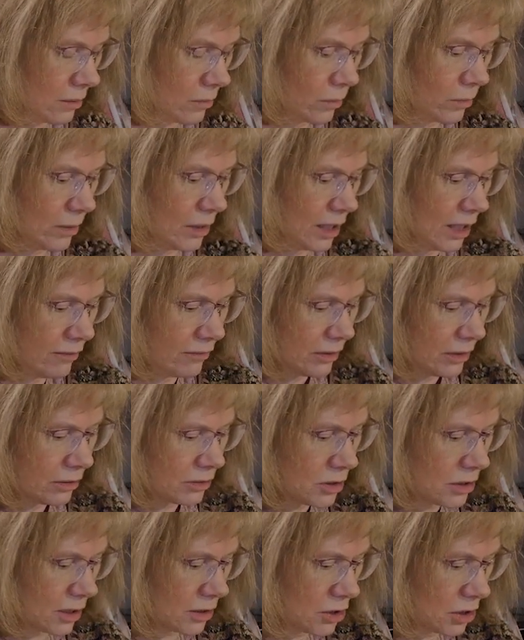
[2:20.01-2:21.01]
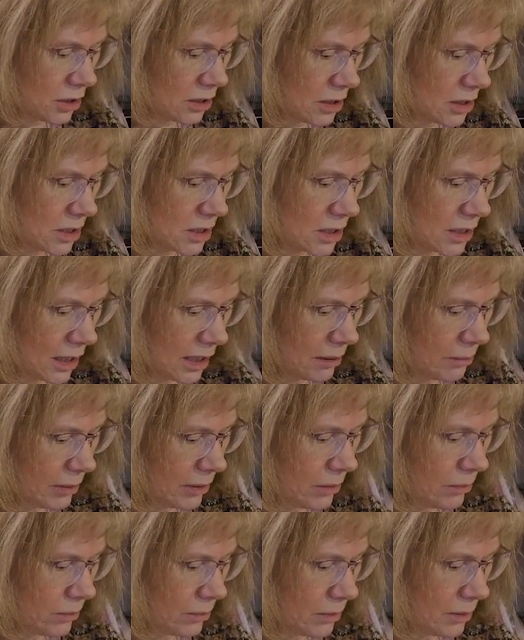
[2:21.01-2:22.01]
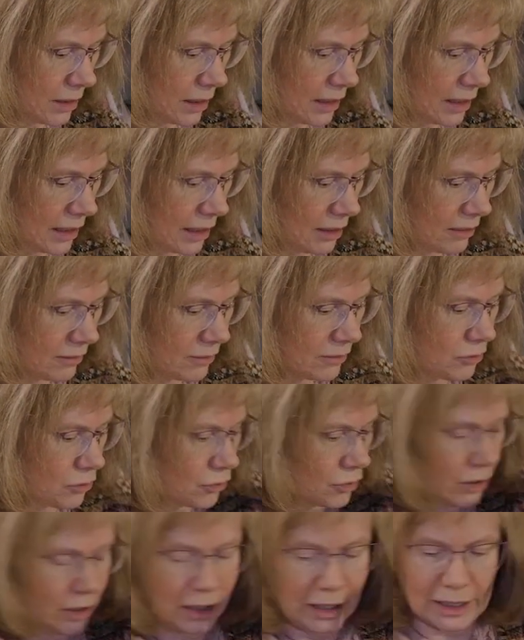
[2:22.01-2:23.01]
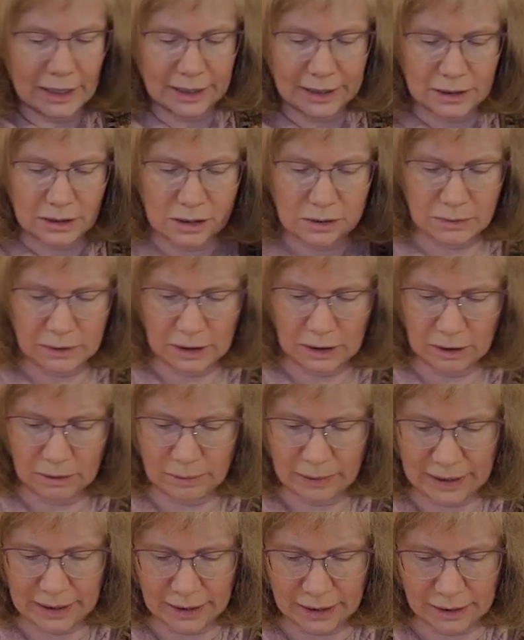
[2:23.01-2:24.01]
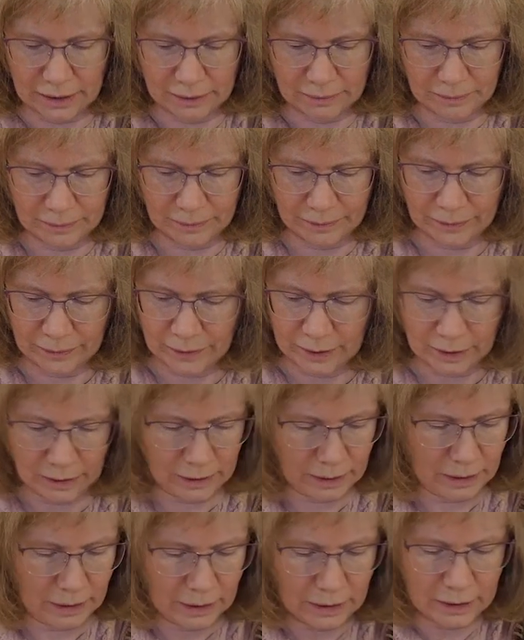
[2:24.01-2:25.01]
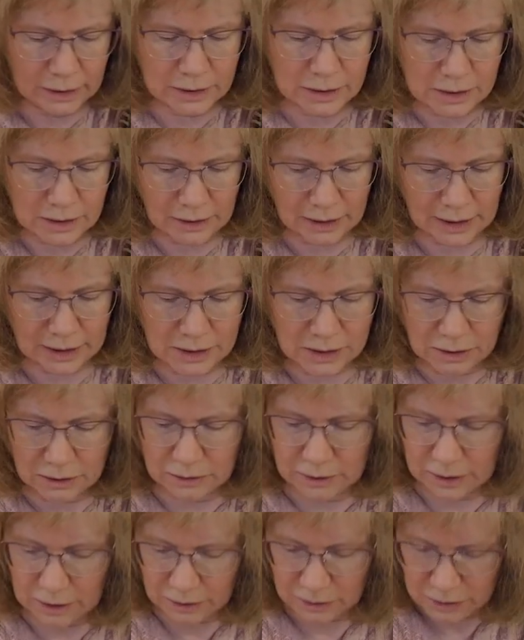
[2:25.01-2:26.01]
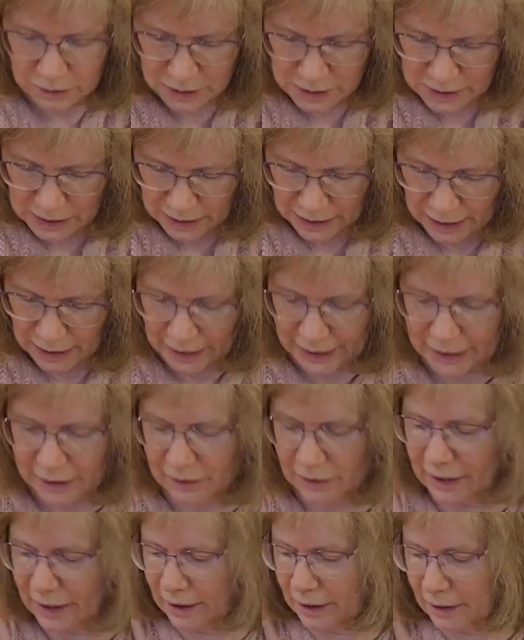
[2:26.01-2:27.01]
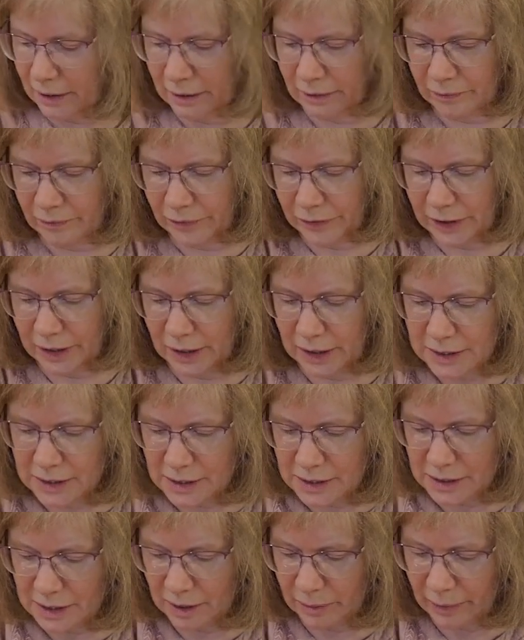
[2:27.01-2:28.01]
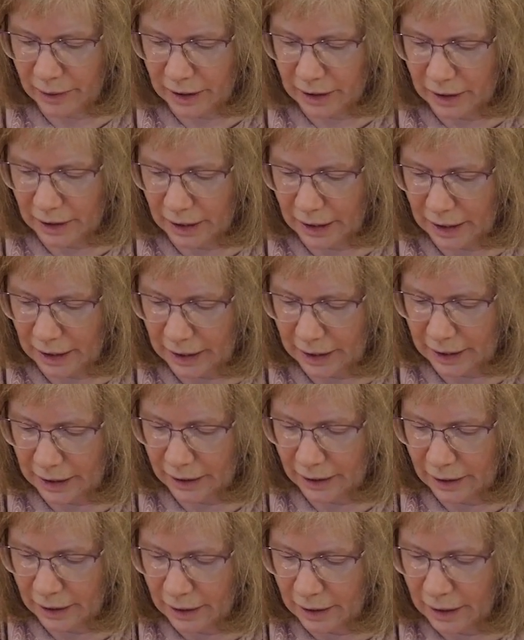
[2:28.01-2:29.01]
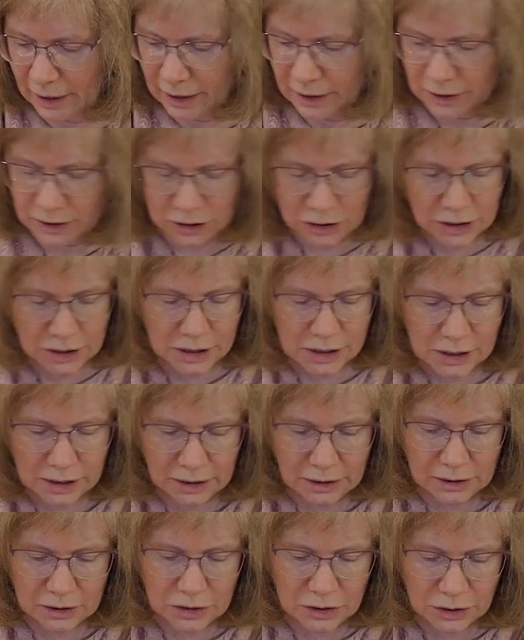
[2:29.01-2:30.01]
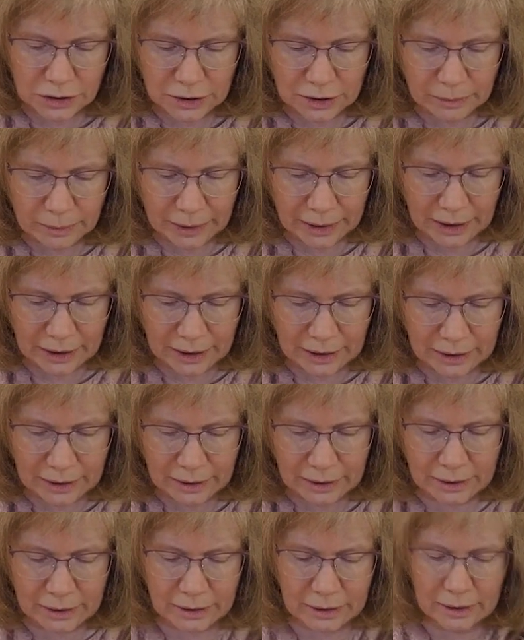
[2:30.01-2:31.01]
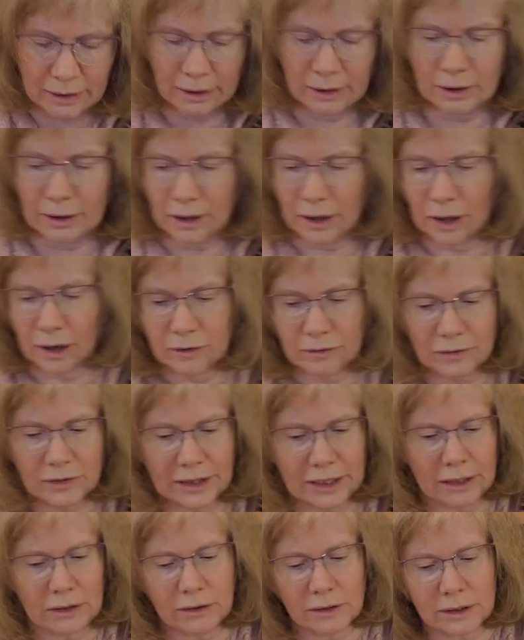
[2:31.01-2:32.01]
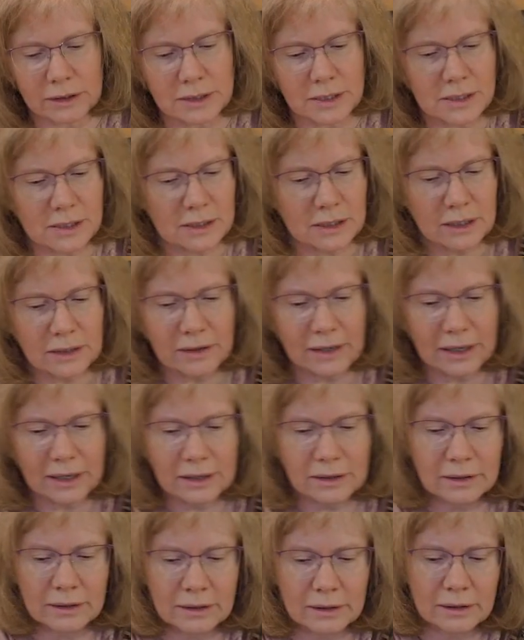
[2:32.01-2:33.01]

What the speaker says: whenever you're touching this tape, you want to have dry hands when you go back. So that's going across there like that. Then I snip in here, just at the top here. Hopefully you can see that.